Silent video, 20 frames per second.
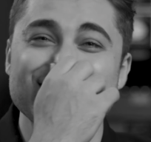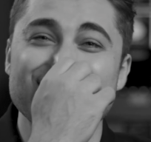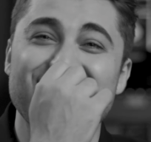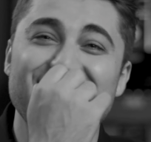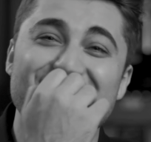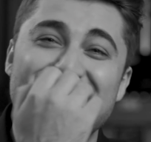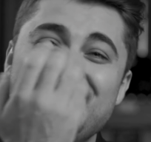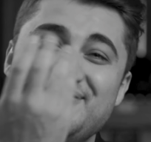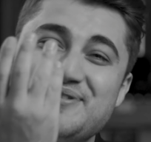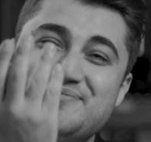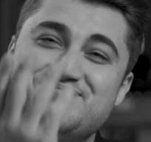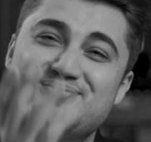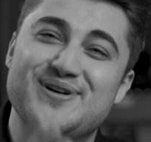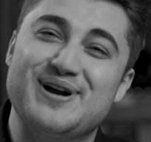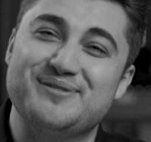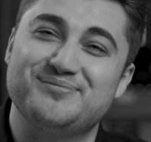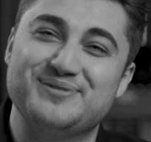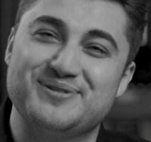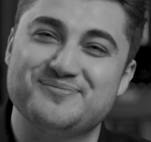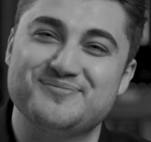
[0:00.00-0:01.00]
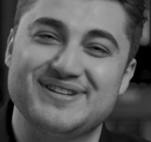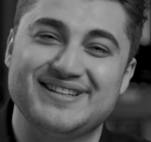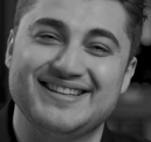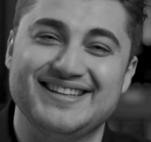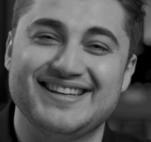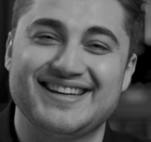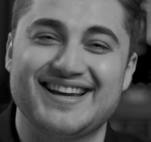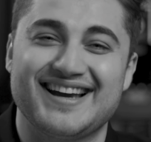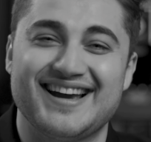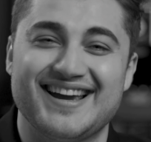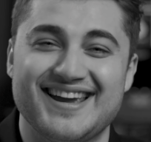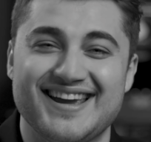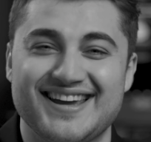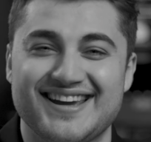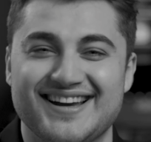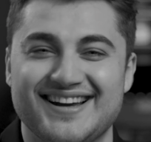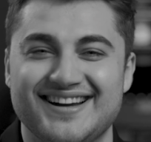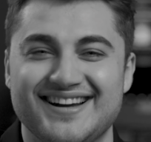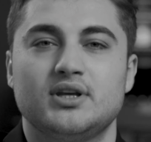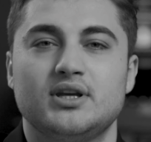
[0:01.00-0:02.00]
I have a problem with
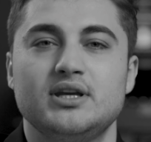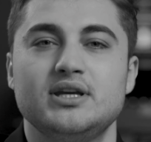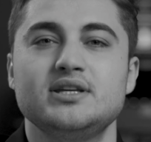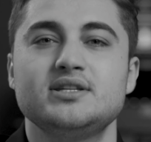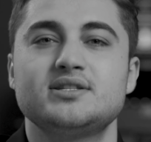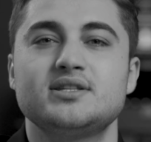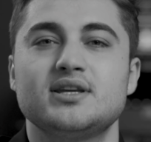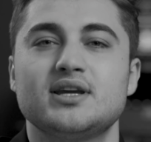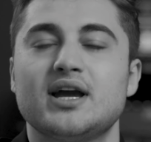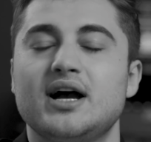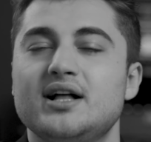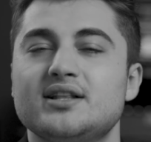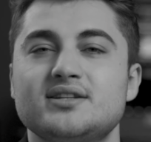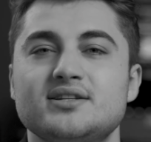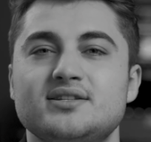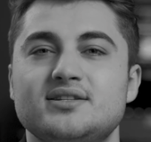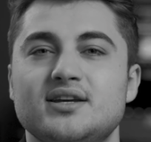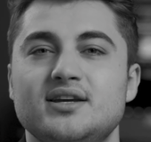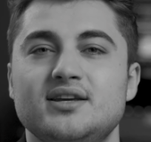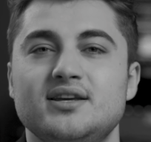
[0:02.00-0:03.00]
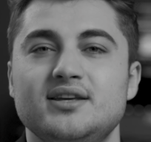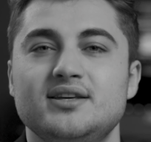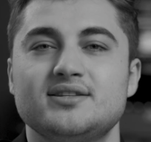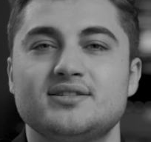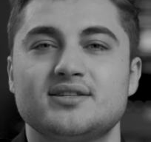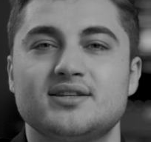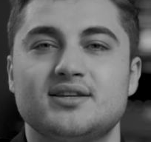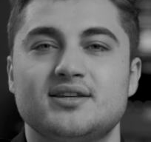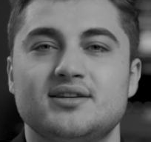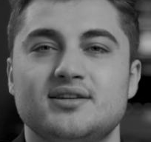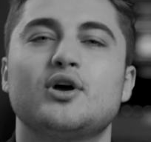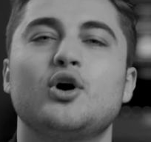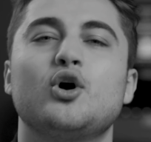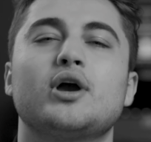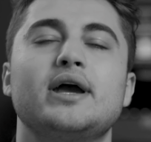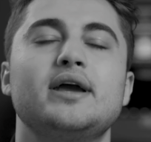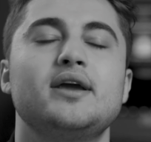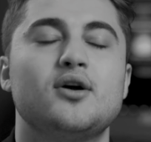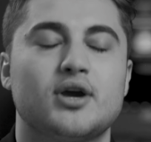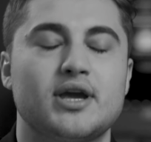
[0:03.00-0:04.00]
Nicaea. Iznik. I'll just say Iznik.
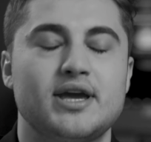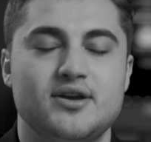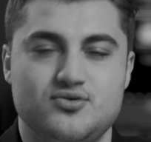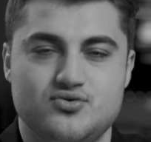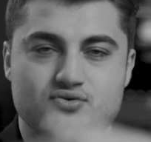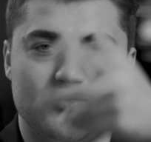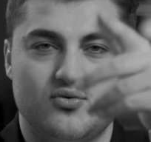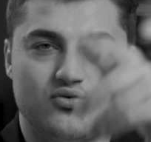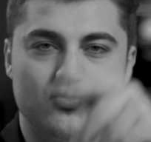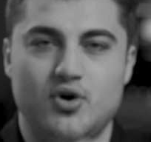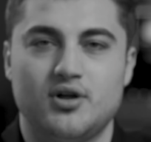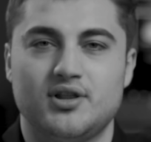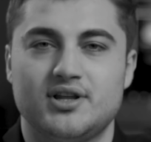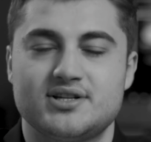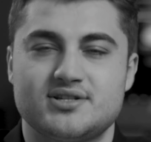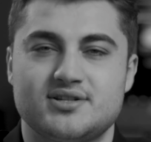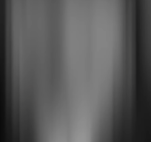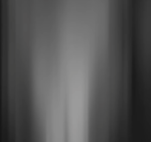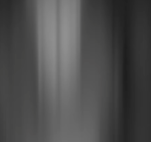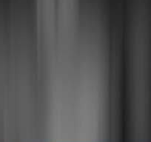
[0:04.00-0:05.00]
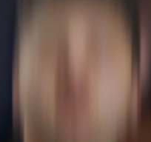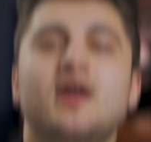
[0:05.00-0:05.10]
Okay. Roll it.